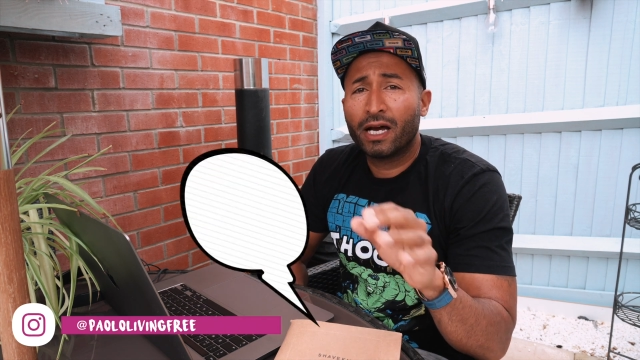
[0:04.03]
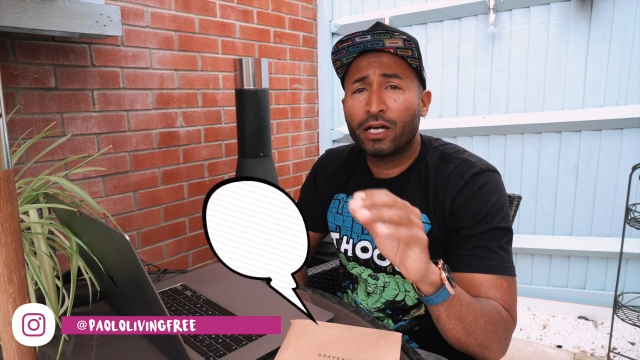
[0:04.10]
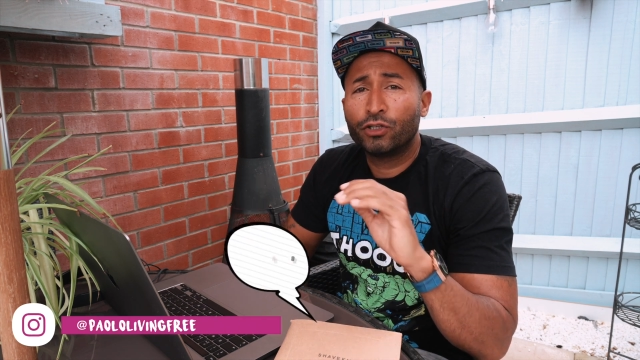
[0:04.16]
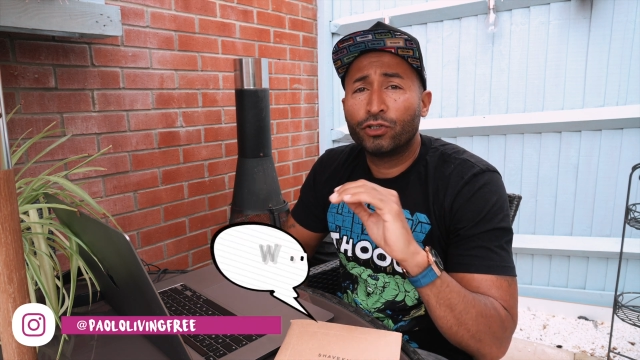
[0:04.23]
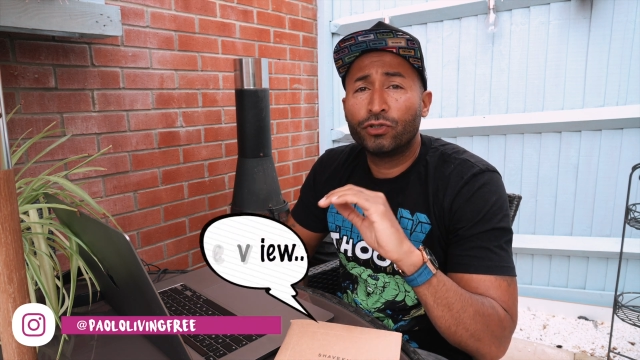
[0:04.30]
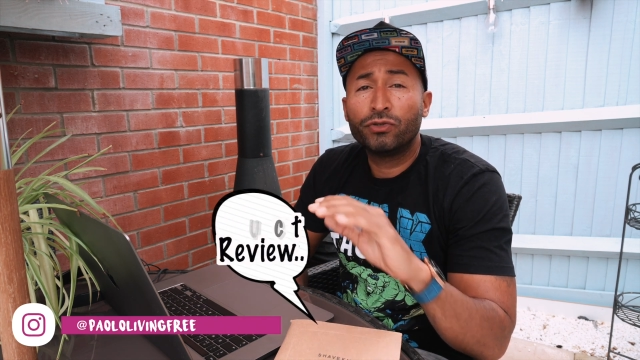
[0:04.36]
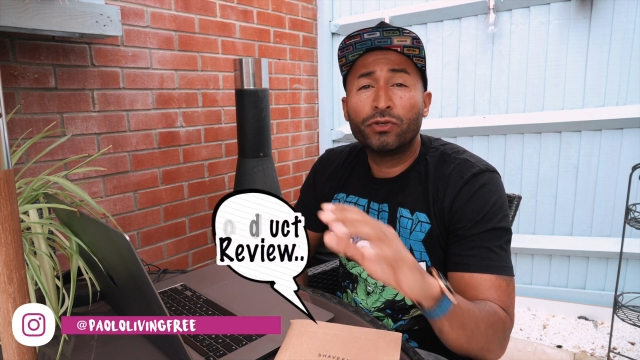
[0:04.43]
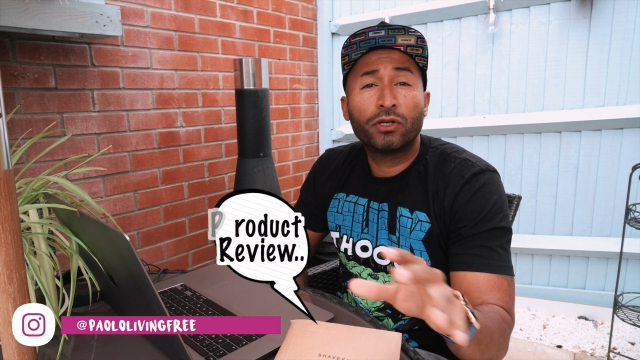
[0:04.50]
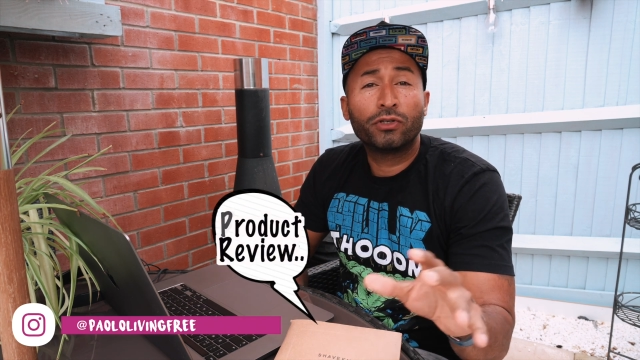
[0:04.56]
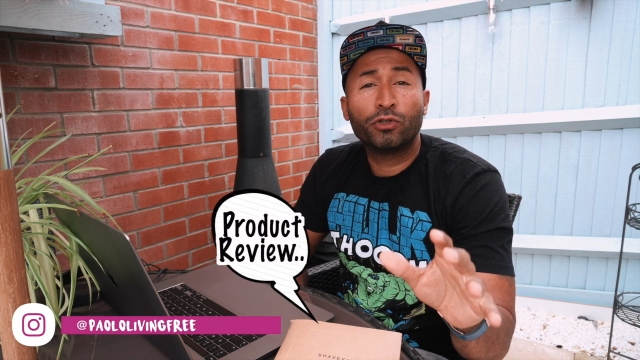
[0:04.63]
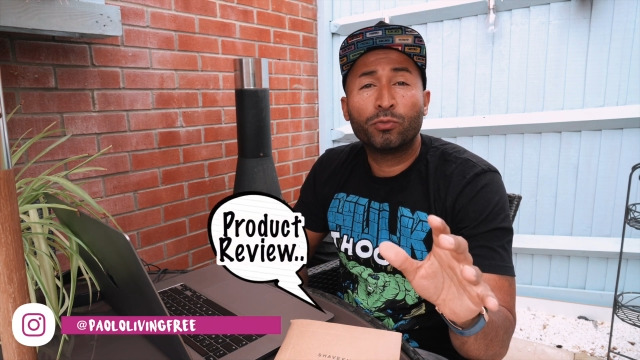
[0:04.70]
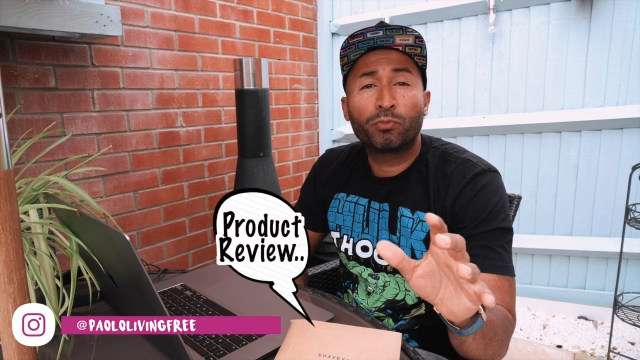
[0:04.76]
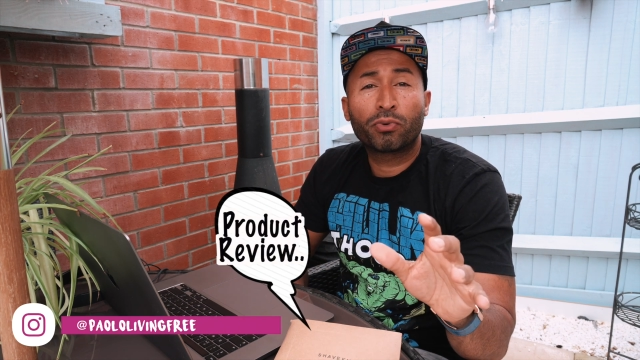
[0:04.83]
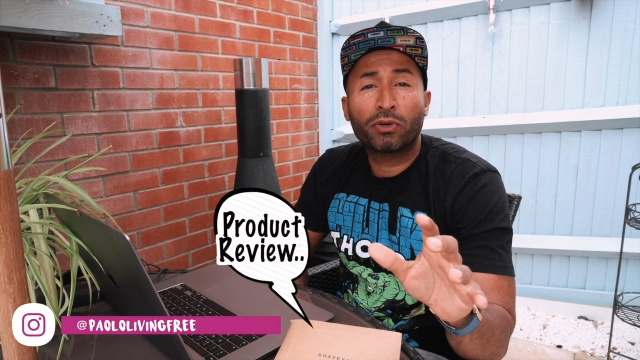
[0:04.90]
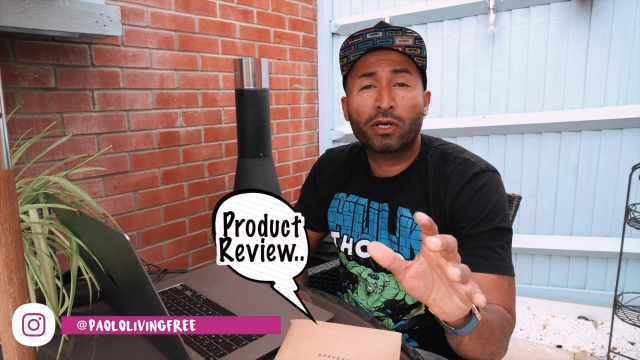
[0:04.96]
I do not
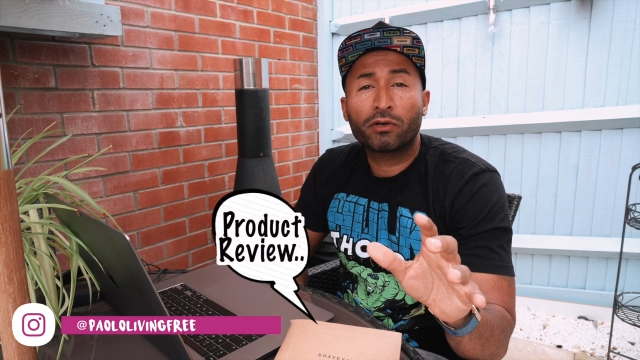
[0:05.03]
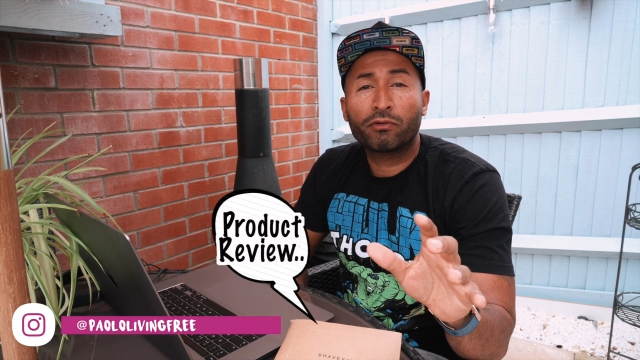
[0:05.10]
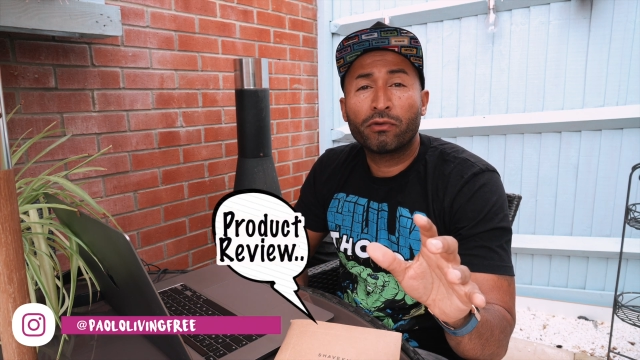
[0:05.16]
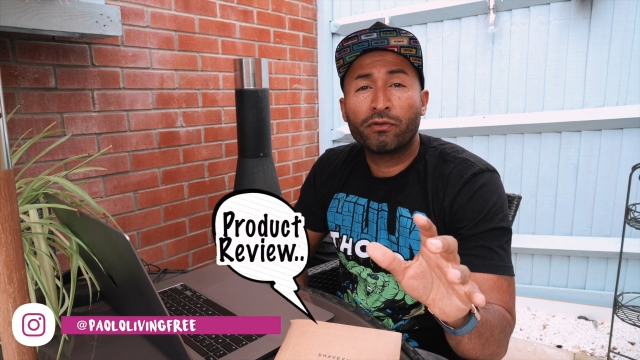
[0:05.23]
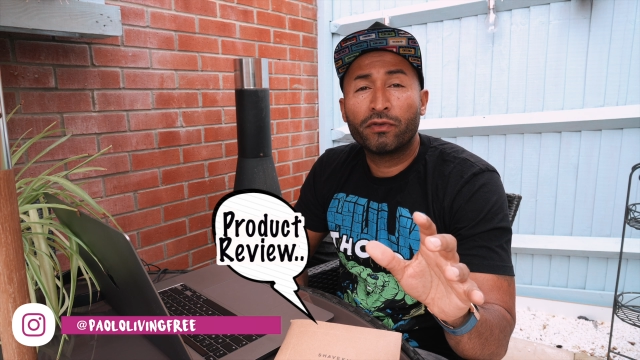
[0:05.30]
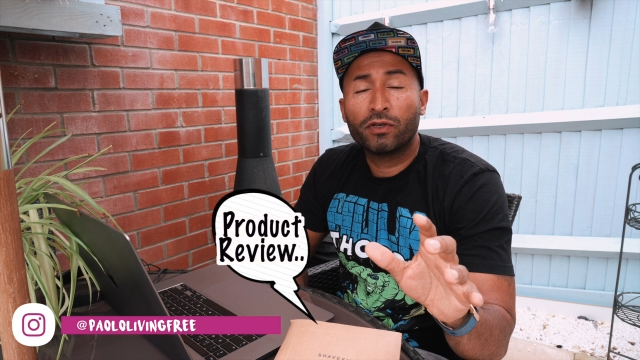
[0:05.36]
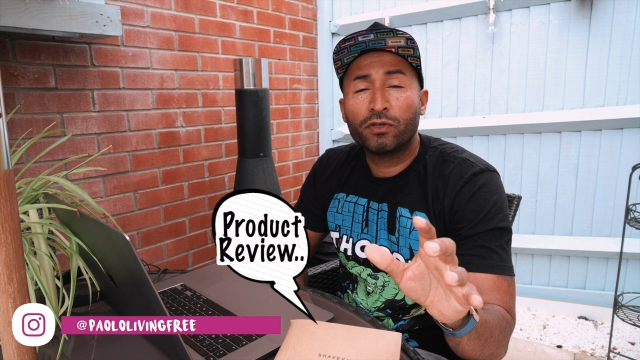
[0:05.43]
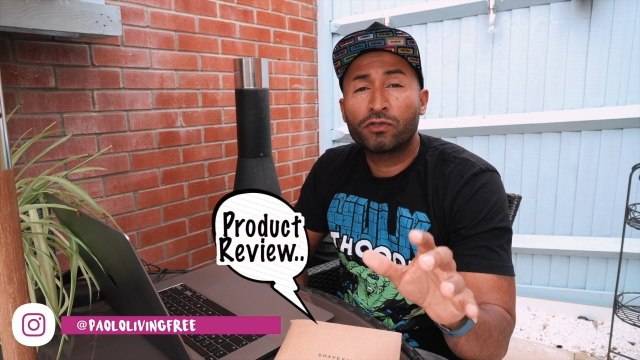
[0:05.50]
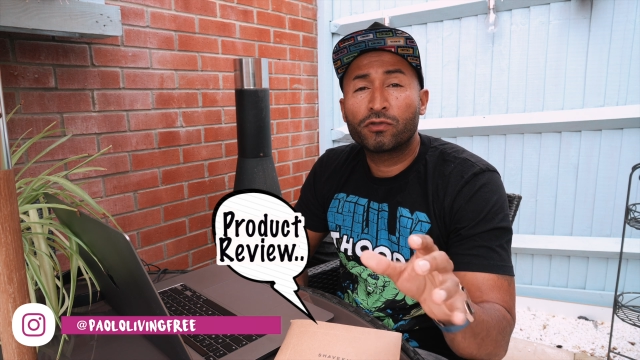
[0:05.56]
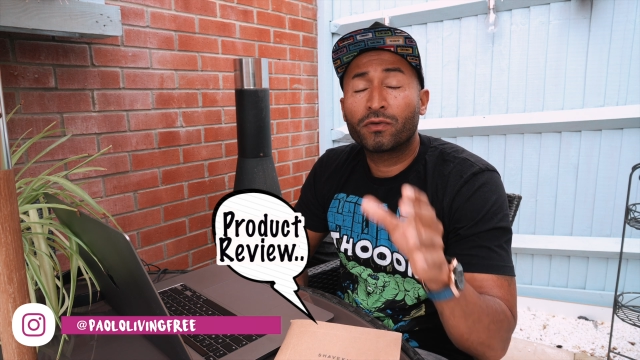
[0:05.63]
do product reviews.